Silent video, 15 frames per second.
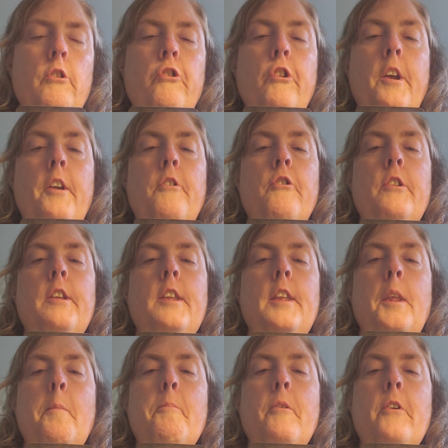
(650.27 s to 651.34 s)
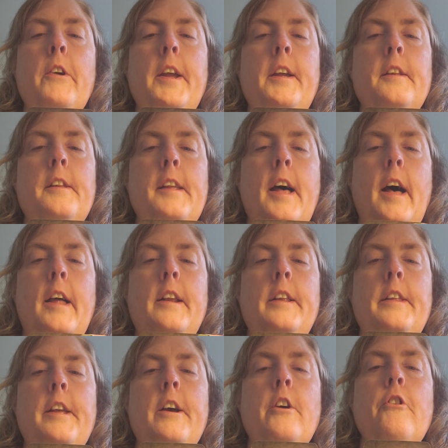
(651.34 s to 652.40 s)
She can just slip her hands out
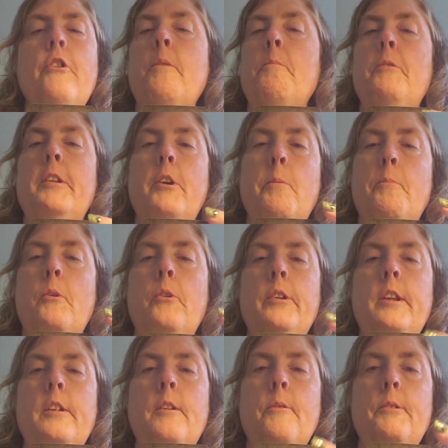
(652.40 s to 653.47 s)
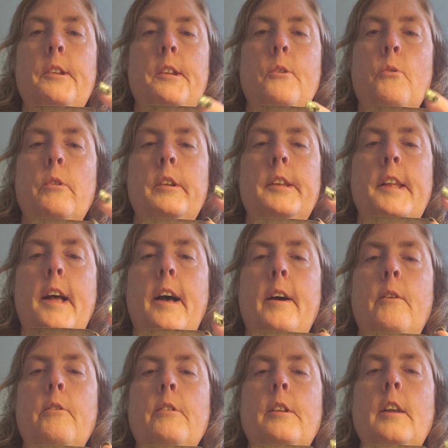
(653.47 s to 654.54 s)
of there and start pulling those swords
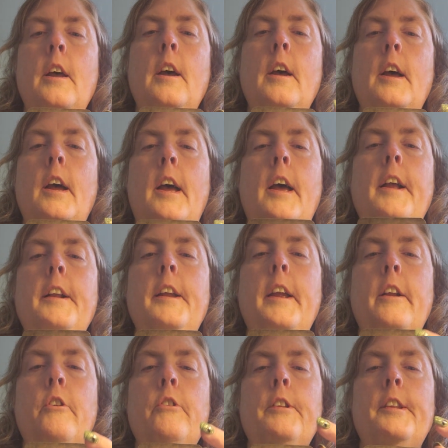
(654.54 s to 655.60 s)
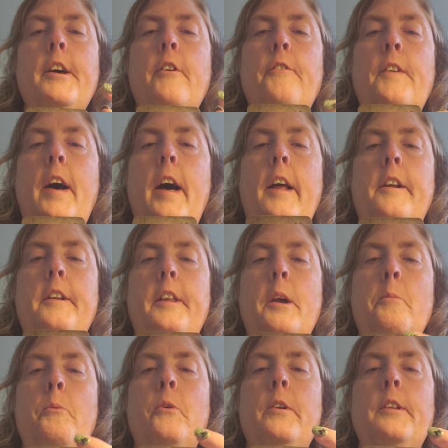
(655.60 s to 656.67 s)
out and get herself out of
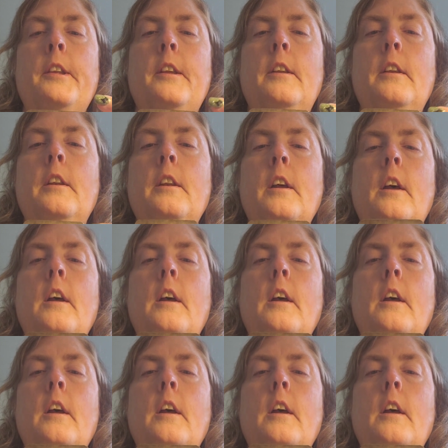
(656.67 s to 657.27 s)
that prison.